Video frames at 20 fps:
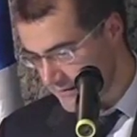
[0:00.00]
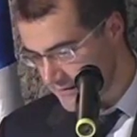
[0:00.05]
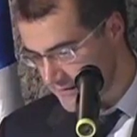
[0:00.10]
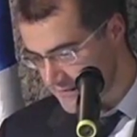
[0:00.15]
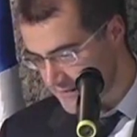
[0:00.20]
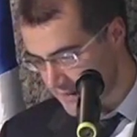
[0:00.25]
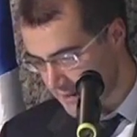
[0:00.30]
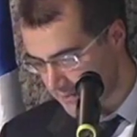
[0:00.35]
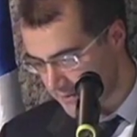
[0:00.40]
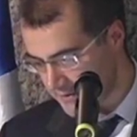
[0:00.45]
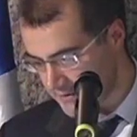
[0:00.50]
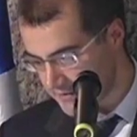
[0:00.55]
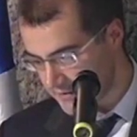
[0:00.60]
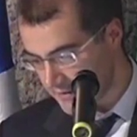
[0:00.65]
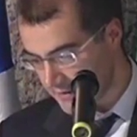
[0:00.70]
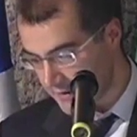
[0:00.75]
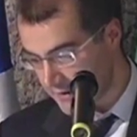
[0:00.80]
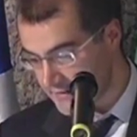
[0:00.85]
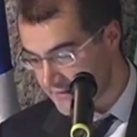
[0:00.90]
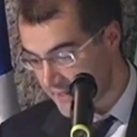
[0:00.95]
Skip it.
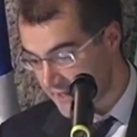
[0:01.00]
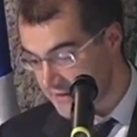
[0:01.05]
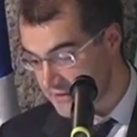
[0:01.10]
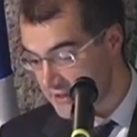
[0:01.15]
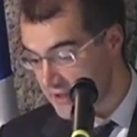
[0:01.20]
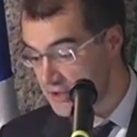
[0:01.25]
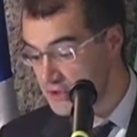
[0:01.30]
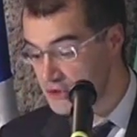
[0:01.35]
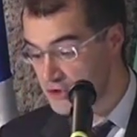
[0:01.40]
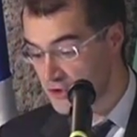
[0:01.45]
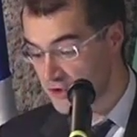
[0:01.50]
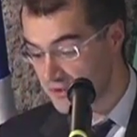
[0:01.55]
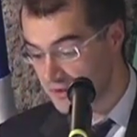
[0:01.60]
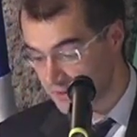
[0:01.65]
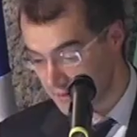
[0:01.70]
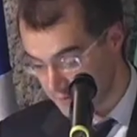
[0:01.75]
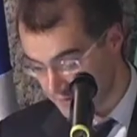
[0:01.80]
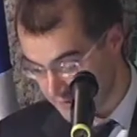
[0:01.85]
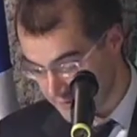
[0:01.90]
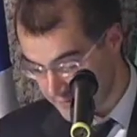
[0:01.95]
At the end,
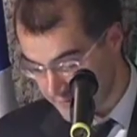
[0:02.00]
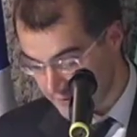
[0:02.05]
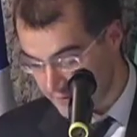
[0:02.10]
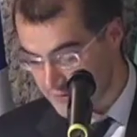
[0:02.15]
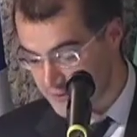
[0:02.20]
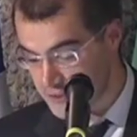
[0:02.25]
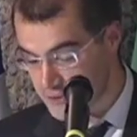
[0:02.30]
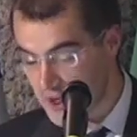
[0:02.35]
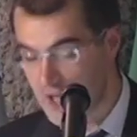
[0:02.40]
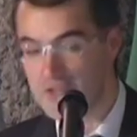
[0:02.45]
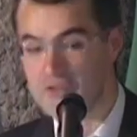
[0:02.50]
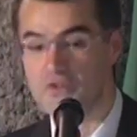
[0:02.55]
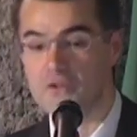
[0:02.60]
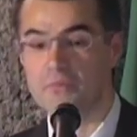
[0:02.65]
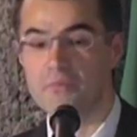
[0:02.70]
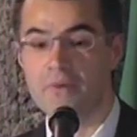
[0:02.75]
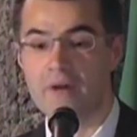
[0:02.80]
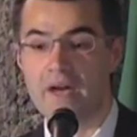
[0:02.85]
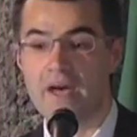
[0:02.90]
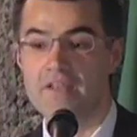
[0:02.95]
internal transfer
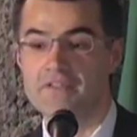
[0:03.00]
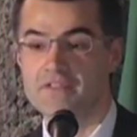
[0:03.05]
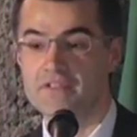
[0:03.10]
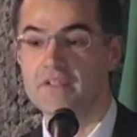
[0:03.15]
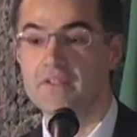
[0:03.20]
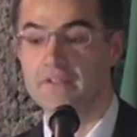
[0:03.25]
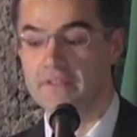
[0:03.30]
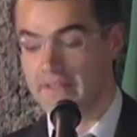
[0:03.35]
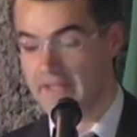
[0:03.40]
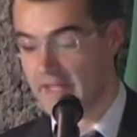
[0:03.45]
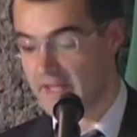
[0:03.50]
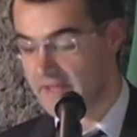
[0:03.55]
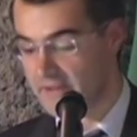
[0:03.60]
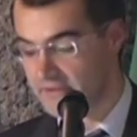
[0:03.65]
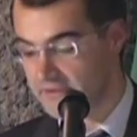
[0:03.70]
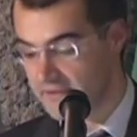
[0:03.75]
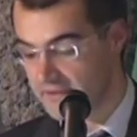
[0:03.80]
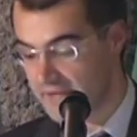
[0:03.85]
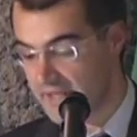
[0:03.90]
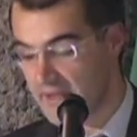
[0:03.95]
pricing
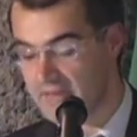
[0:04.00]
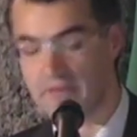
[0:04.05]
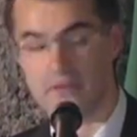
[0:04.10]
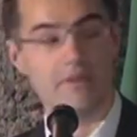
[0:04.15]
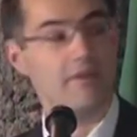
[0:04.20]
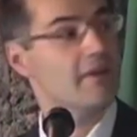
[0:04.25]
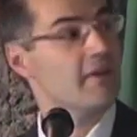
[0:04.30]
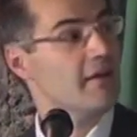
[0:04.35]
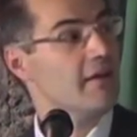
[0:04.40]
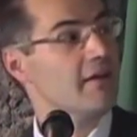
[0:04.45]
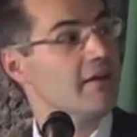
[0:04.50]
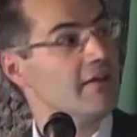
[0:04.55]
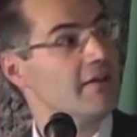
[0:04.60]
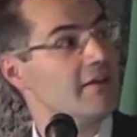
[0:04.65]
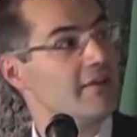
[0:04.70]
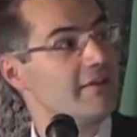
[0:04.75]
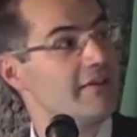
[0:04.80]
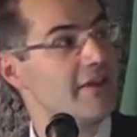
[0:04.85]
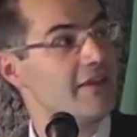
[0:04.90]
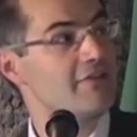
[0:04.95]
case, another
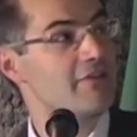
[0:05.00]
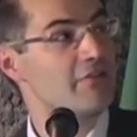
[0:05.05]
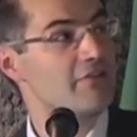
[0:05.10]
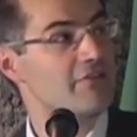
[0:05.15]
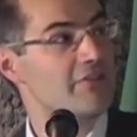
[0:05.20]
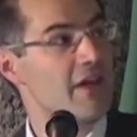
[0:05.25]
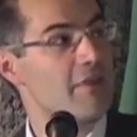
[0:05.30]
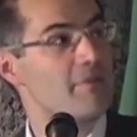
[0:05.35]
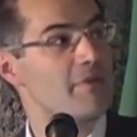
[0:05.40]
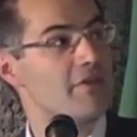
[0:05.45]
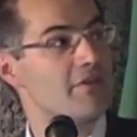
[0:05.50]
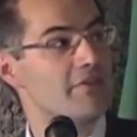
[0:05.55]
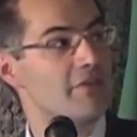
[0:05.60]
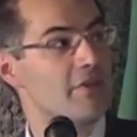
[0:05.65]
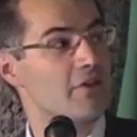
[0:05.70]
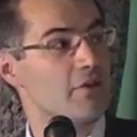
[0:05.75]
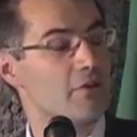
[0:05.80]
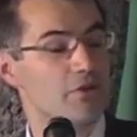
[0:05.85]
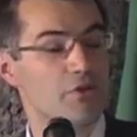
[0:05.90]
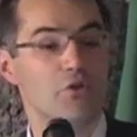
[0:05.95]
case of some years
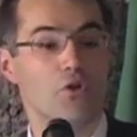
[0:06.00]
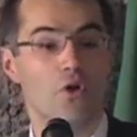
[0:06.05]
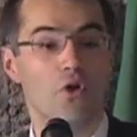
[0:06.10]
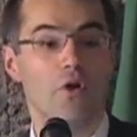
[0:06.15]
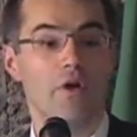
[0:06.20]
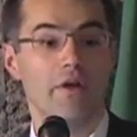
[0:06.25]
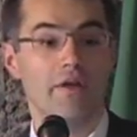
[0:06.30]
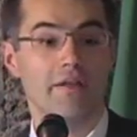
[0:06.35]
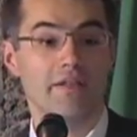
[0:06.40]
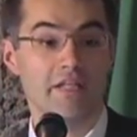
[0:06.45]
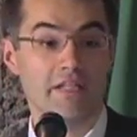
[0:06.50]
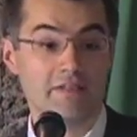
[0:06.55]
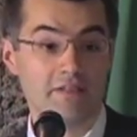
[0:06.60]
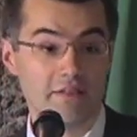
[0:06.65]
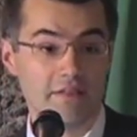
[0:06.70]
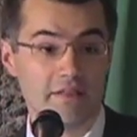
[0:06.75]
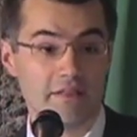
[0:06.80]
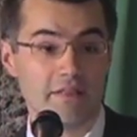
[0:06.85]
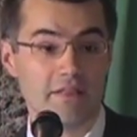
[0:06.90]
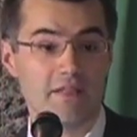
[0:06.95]
ago. You know, in
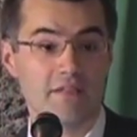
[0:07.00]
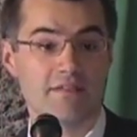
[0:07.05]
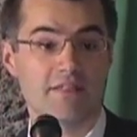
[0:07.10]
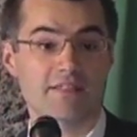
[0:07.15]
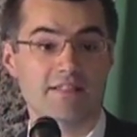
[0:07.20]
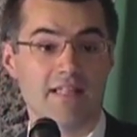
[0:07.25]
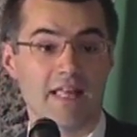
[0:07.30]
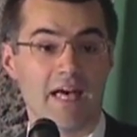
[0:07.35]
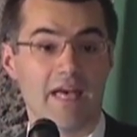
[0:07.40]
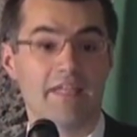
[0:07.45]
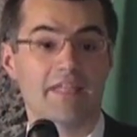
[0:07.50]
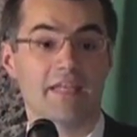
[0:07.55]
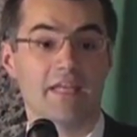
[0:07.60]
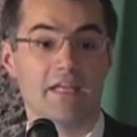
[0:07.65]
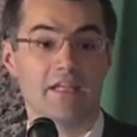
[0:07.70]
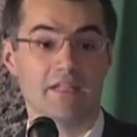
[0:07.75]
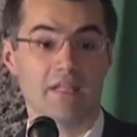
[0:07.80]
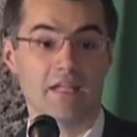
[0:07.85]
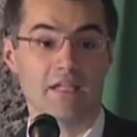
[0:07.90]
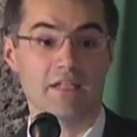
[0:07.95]
Italy, just like
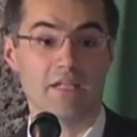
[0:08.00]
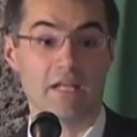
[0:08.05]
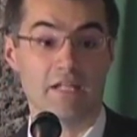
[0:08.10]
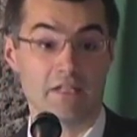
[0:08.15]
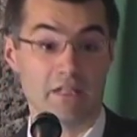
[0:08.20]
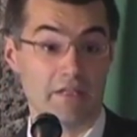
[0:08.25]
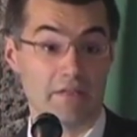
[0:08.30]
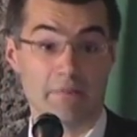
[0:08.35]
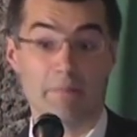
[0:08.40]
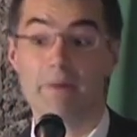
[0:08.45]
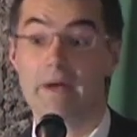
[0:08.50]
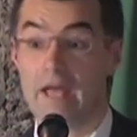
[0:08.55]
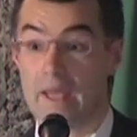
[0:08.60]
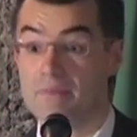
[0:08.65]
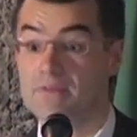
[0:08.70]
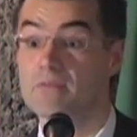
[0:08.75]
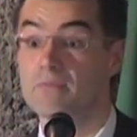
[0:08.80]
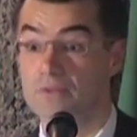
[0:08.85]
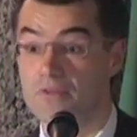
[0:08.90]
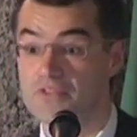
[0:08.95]
in
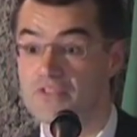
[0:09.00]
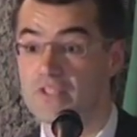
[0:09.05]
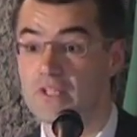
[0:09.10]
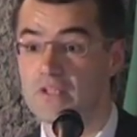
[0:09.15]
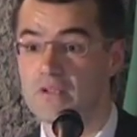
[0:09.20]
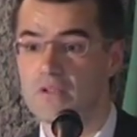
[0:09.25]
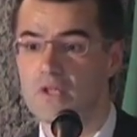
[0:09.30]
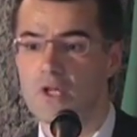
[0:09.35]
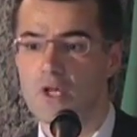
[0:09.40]
perhaps in Brazil,